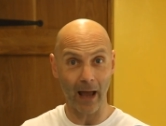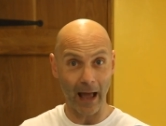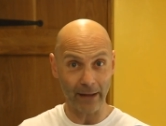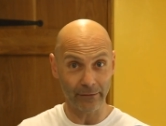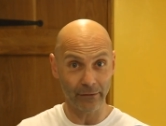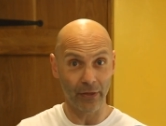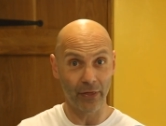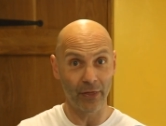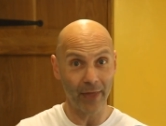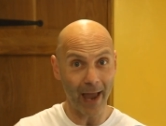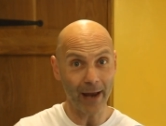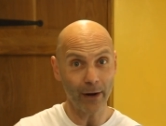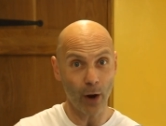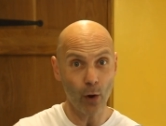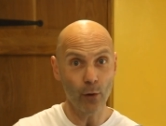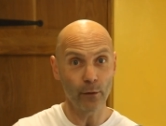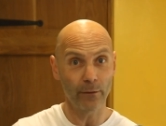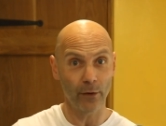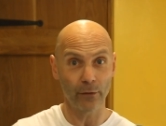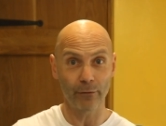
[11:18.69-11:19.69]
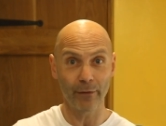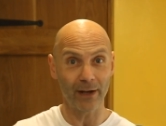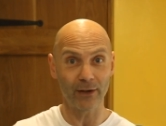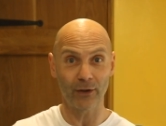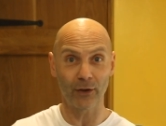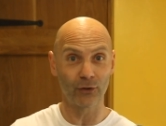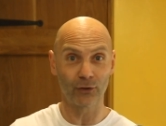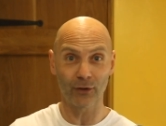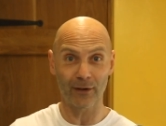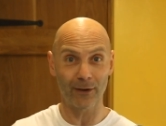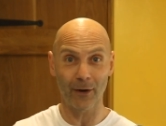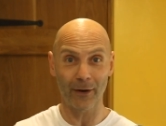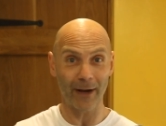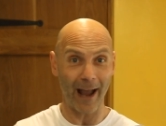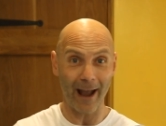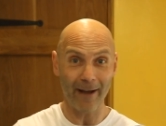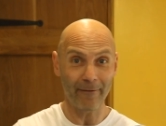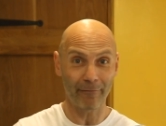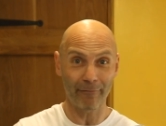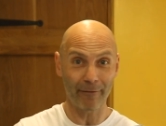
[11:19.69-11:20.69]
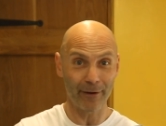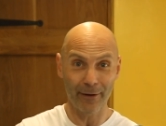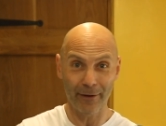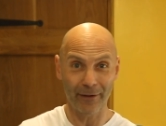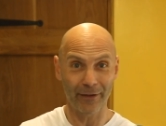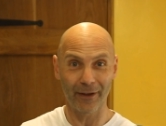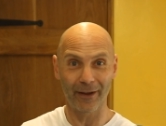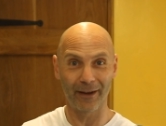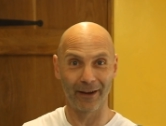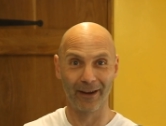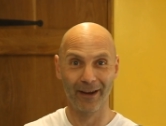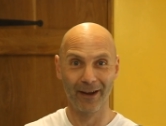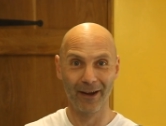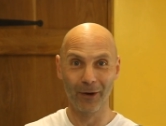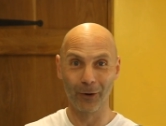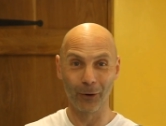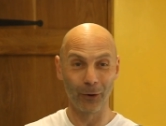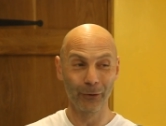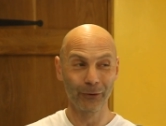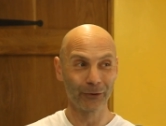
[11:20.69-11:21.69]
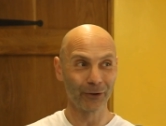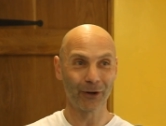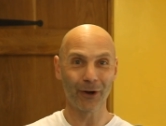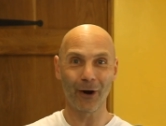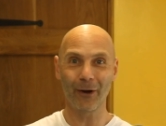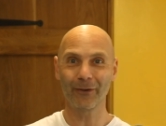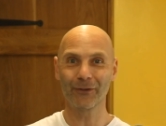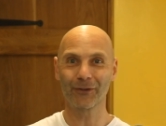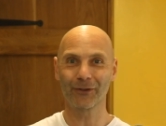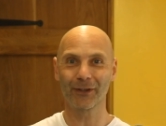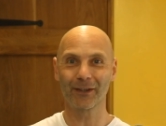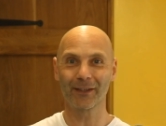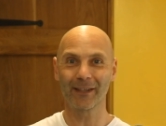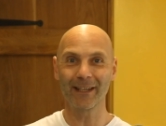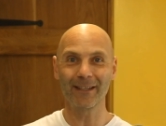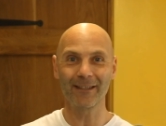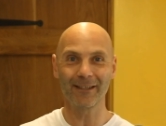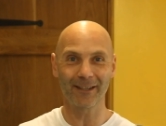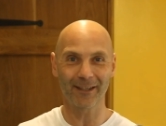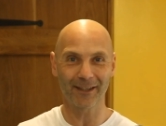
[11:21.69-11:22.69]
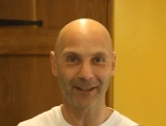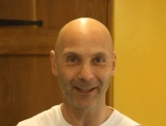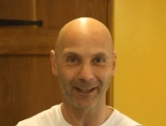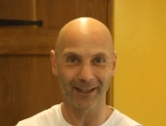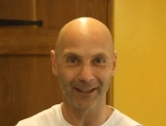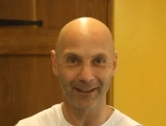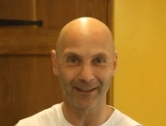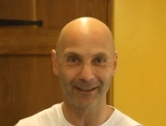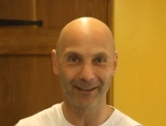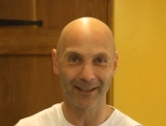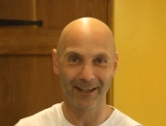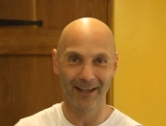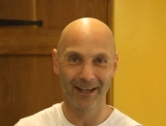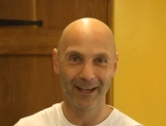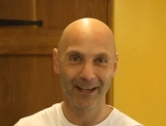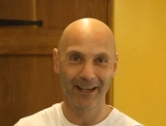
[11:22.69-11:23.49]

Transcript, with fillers: and then overridden, just like every other unconscious instinct.